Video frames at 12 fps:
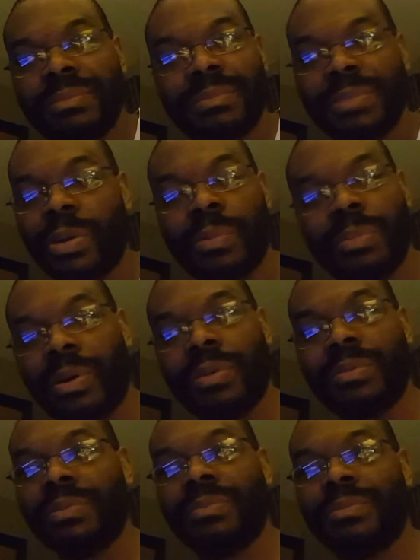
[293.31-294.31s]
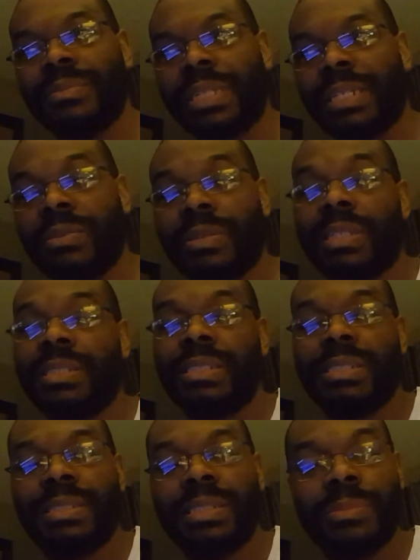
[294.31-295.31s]
You know, Marvel. That, or that
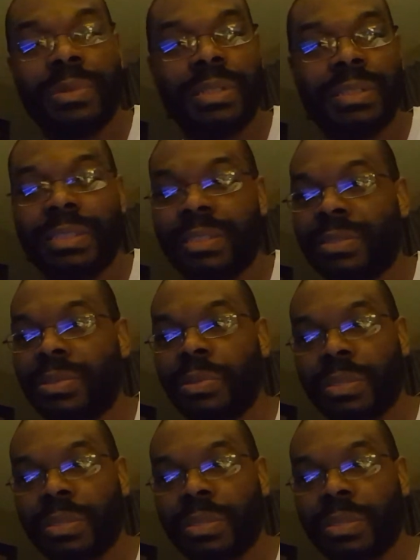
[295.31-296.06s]
DC money now, too.